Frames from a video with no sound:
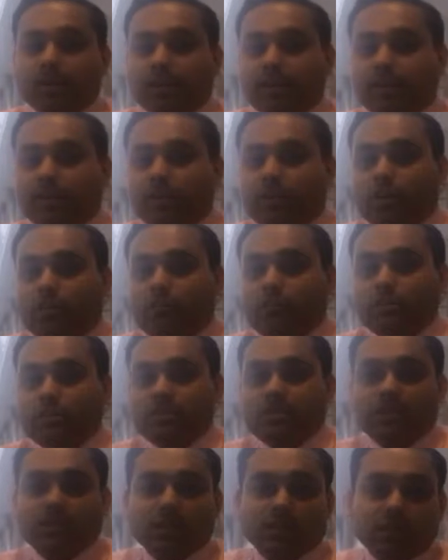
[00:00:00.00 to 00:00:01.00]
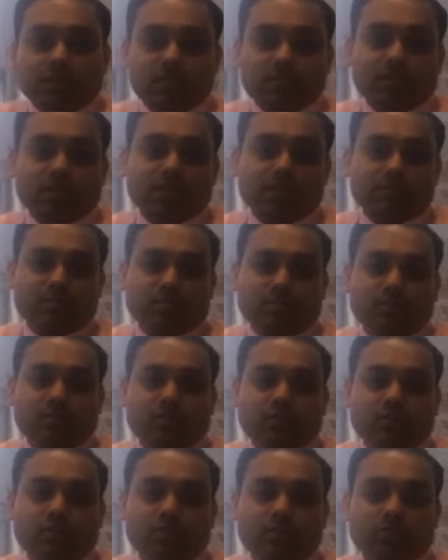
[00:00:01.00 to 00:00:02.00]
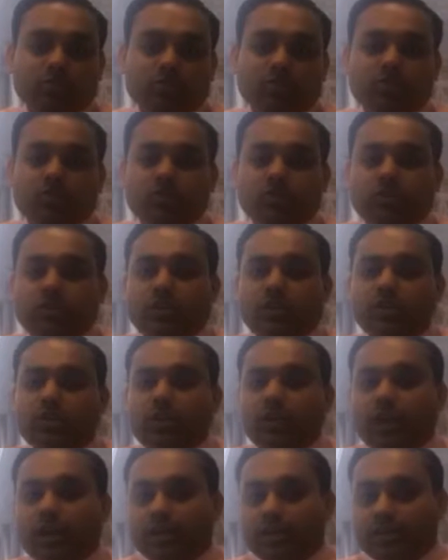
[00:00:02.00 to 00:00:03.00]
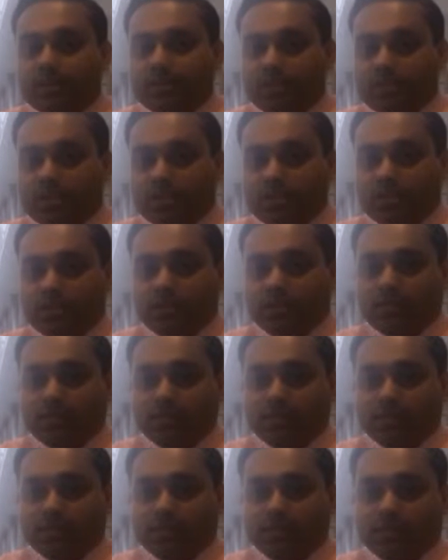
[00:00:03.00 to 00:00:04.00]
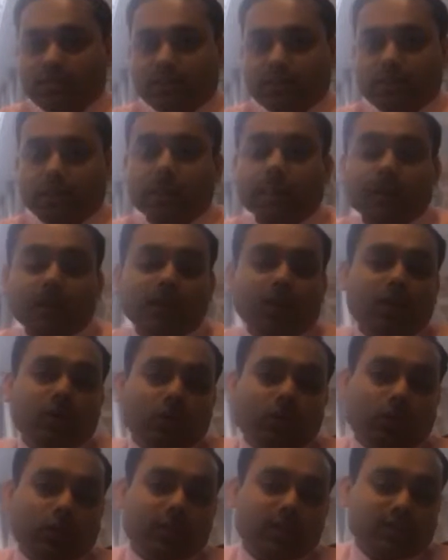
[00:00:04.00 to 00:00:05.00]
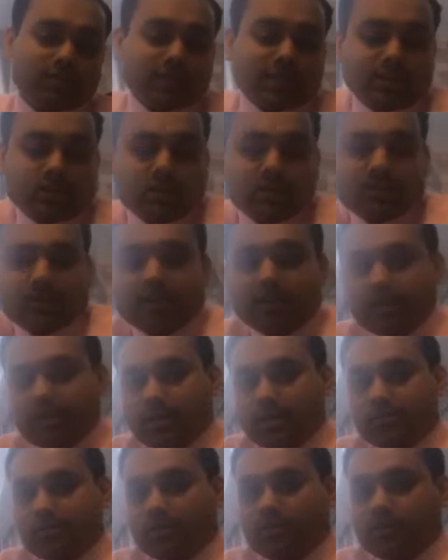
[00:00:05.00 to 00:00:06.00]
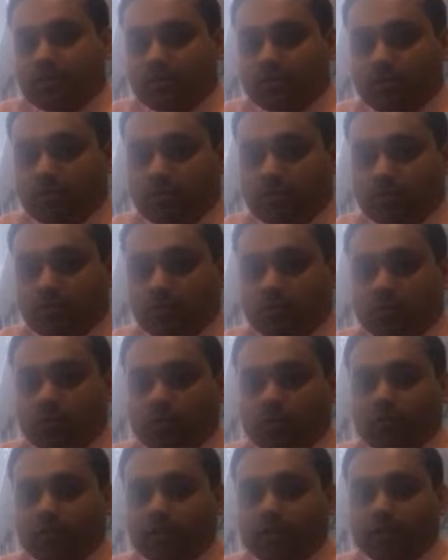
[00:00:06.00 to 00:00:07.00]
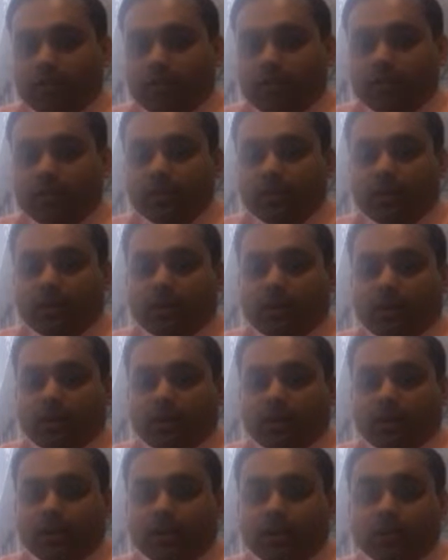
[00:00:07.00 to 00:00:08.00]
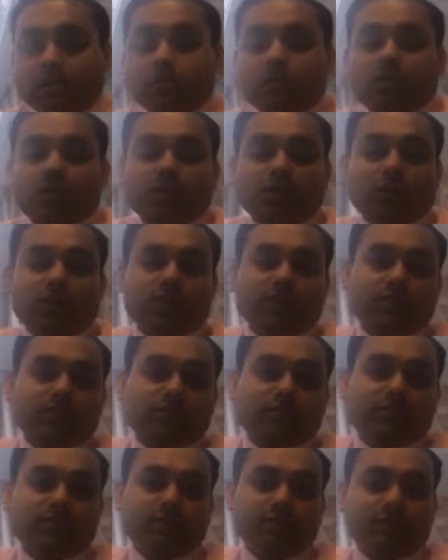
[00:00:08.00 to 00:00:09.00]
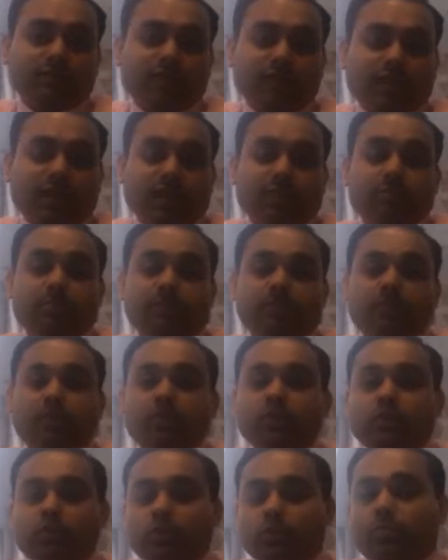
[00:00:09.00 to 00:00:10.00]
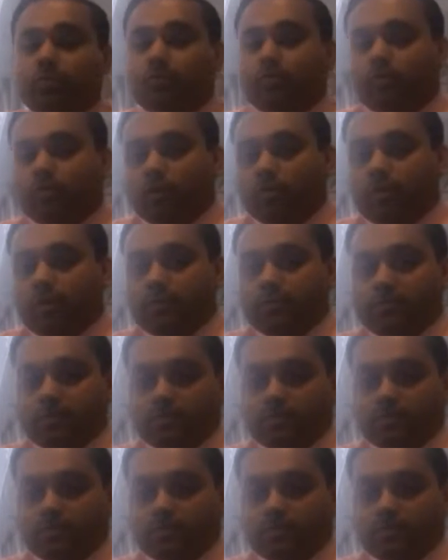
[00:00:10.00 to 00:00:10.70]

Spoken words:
in the office loves to come and talk to you, and you're sharing your ideas, each and every single thing. What else I would say in terms of assuming the role of a leader? You're going out in the field and being a good problem